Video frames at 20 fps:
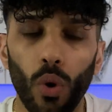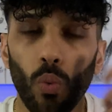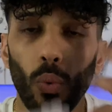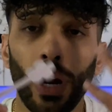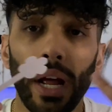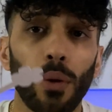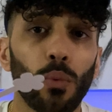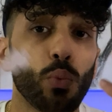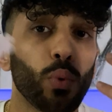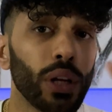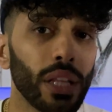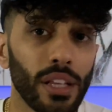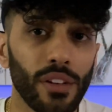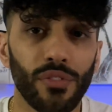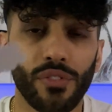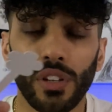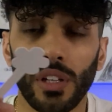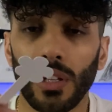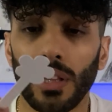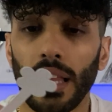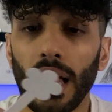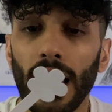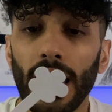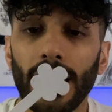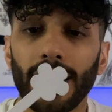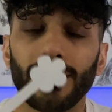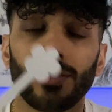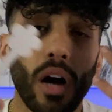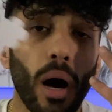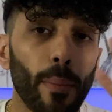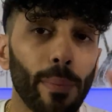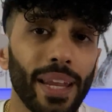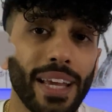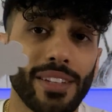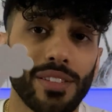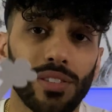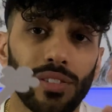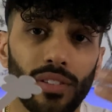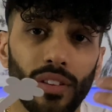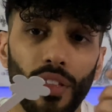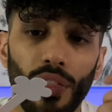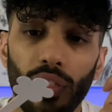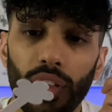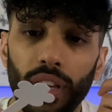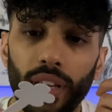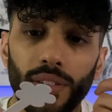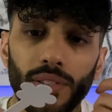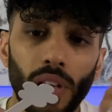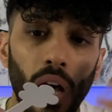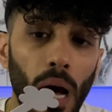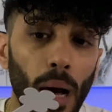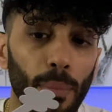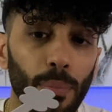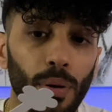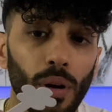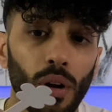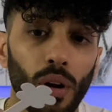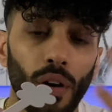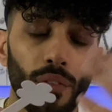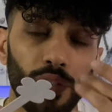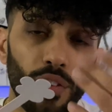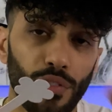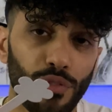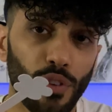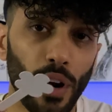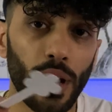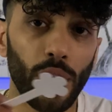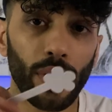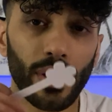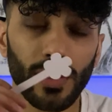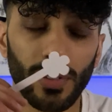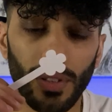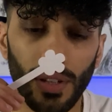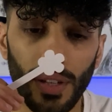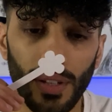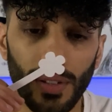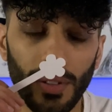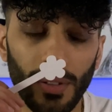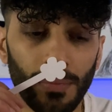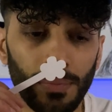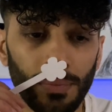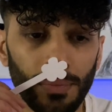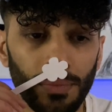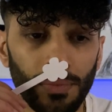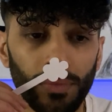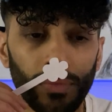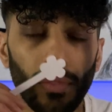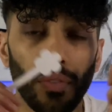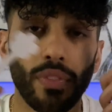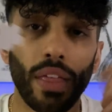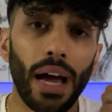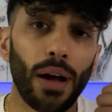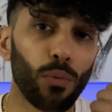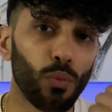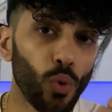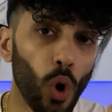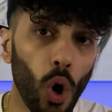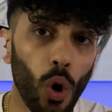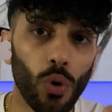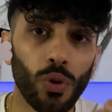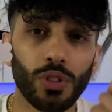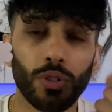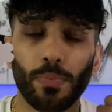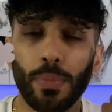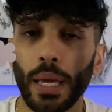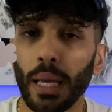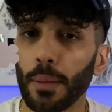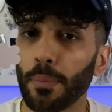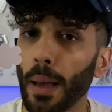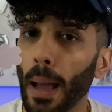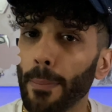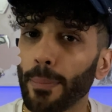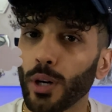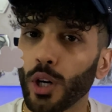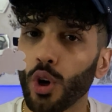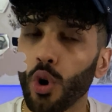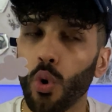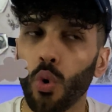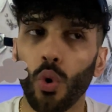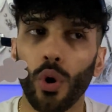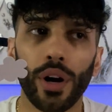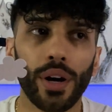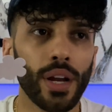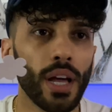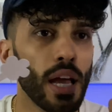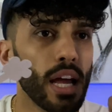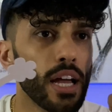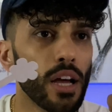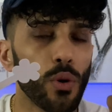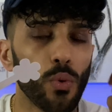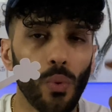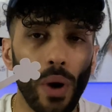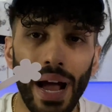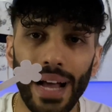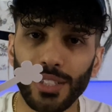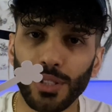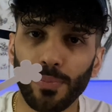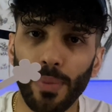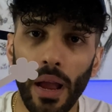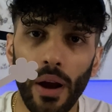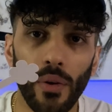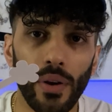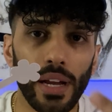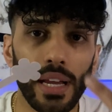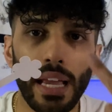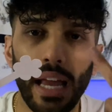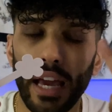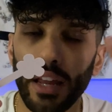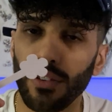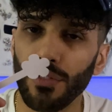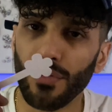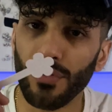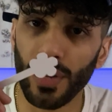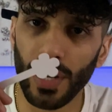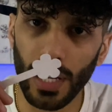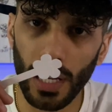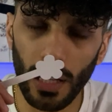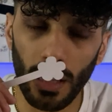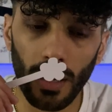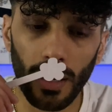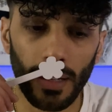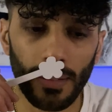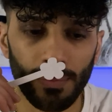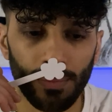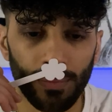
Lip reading: What I really feel like dominates the top of the fragrance is that rose, pink peppercorn, raspberry, and vanilla.